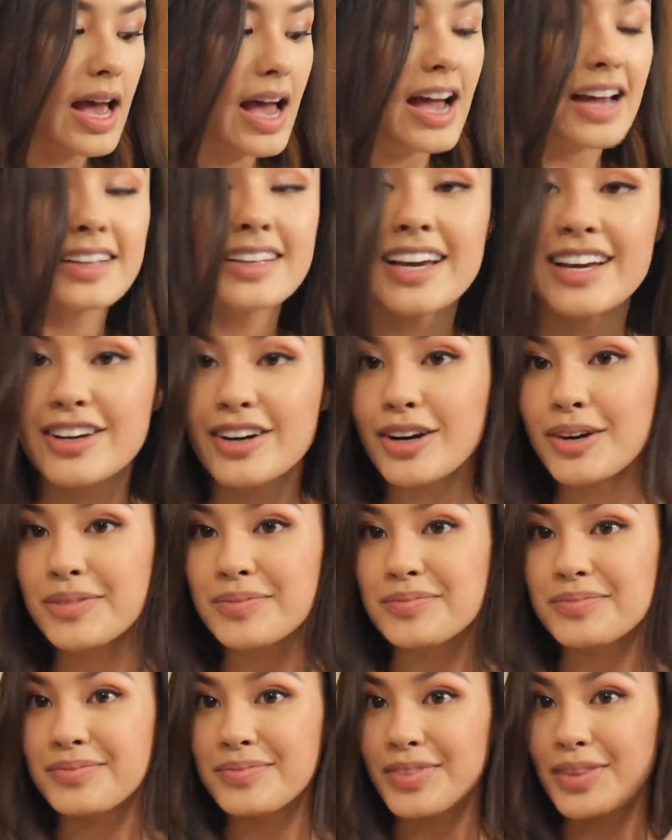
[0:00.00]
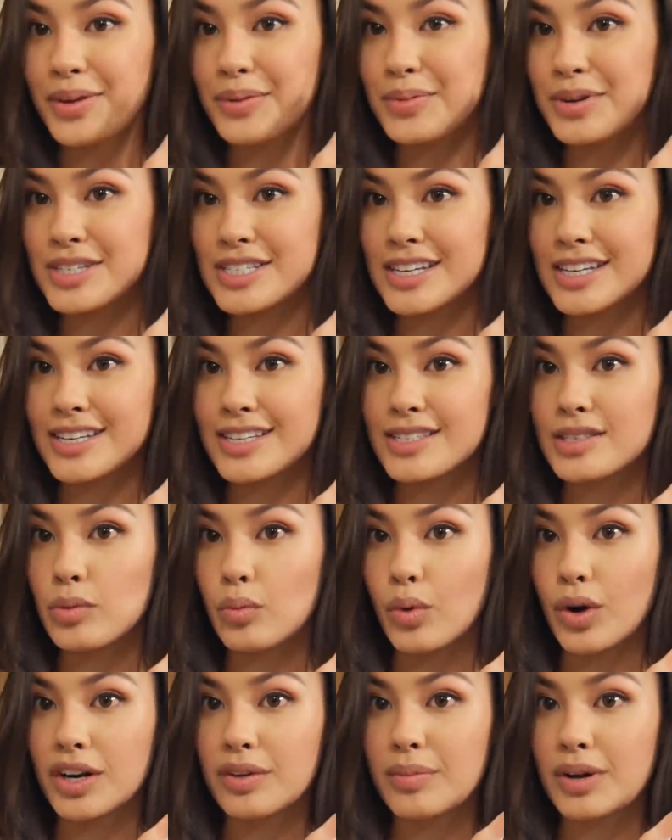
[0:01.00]
Highlighter, which is
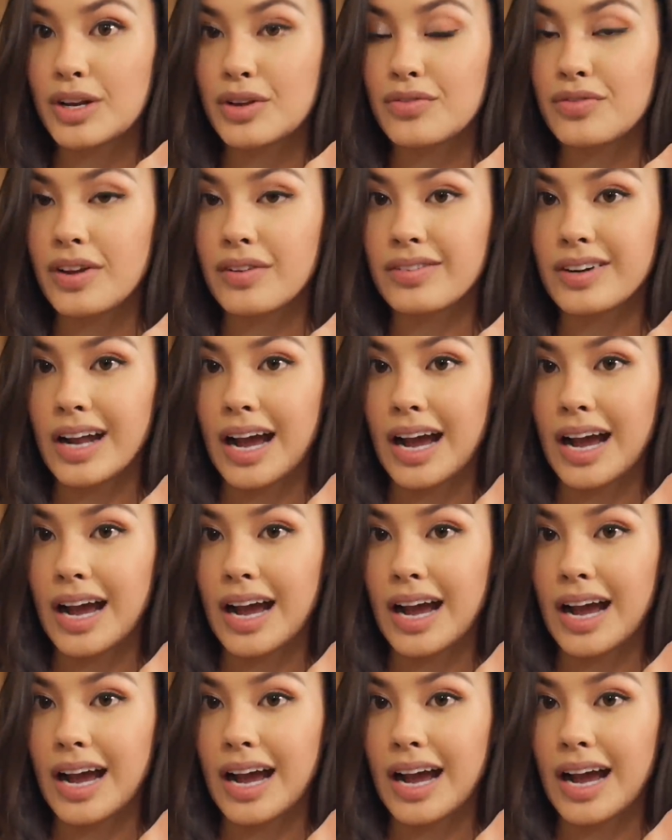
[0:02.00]
one of my new favorite